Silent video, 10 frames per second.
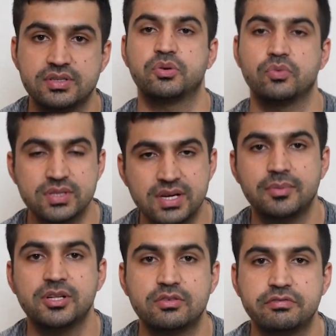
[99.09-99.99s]
but wasn't
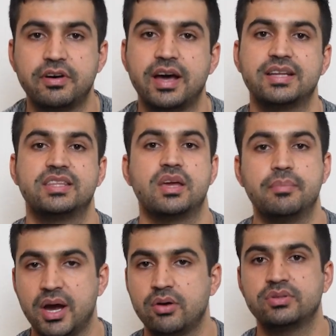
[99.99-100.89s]
able to find the
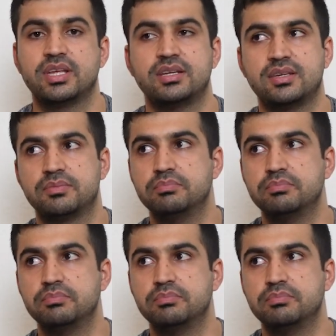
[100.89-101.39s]
amount that